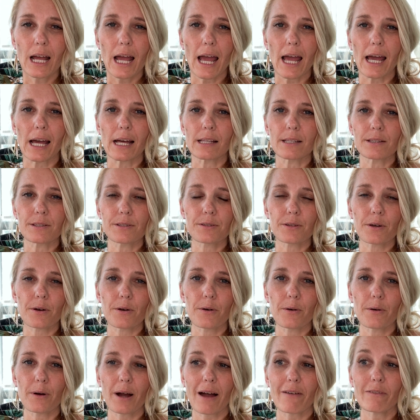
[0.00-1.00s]
And
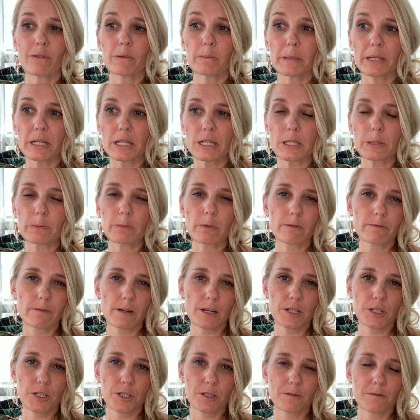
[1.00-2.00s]
so having been in this
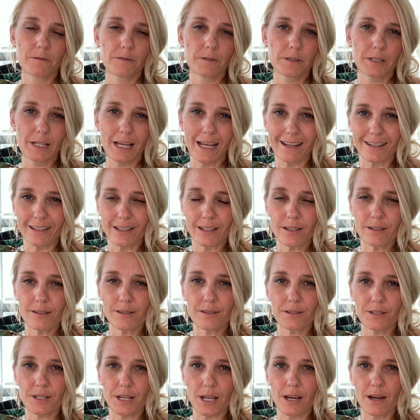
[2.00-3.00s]
profession for 10
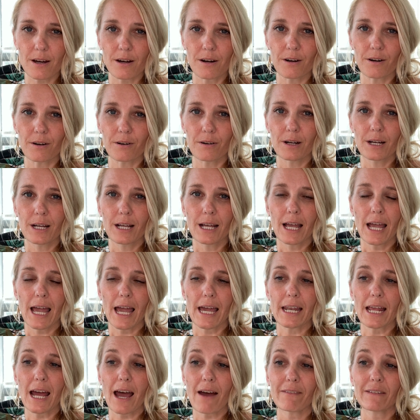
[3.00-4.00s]
years now,
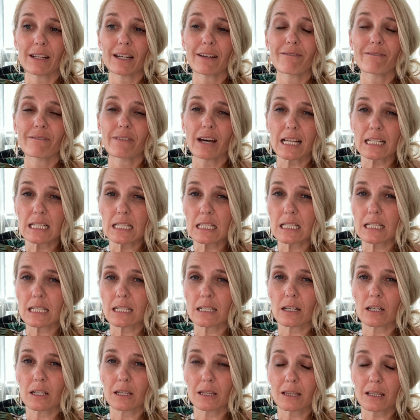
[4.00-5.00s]
and having invested
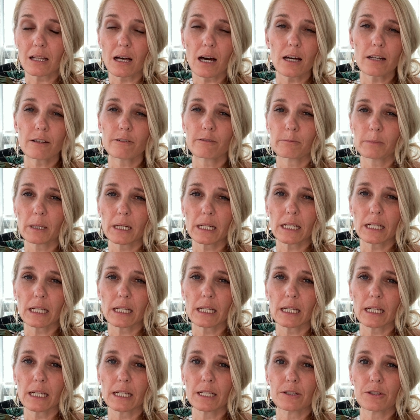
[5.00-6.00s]
a lot of
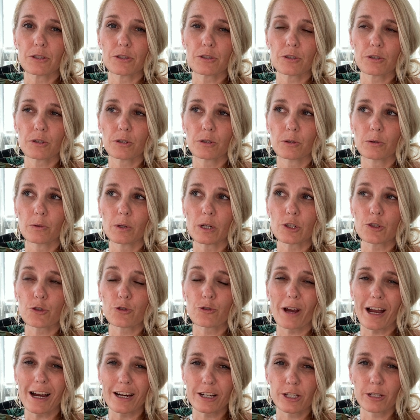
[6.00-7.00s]
money into
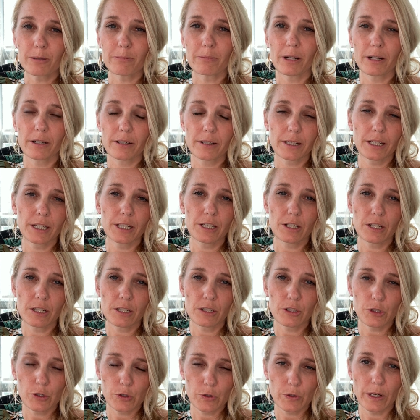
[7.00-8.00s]
attraction marketing
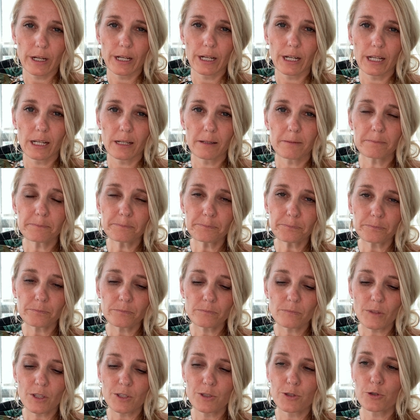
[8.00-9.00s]
training,
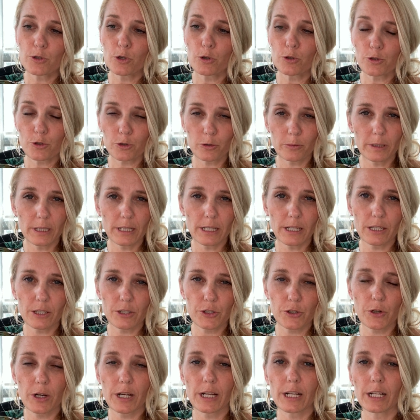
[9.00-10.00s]
social media
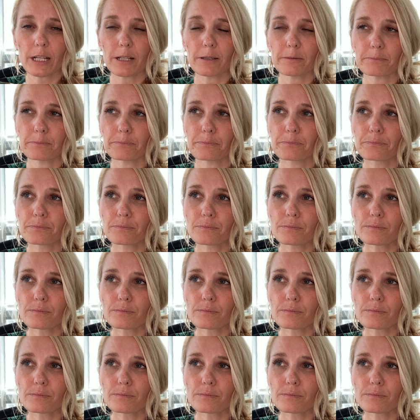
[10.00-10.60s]
training,